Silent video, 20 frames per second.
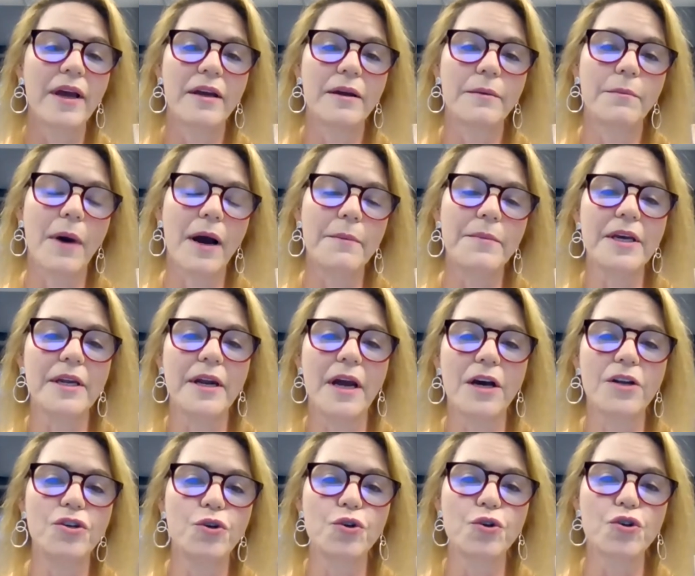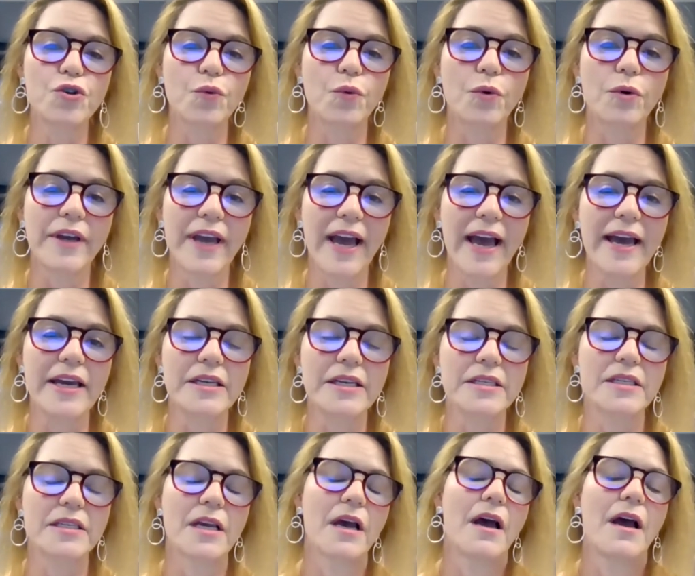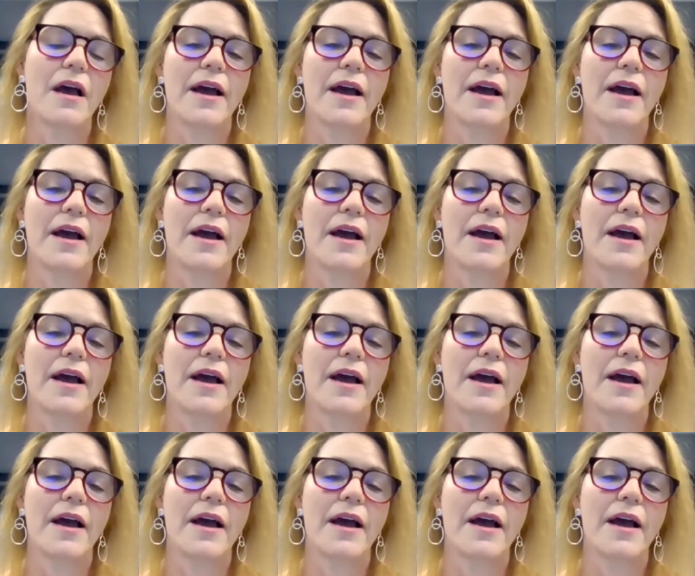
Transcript: It might be an unusual case.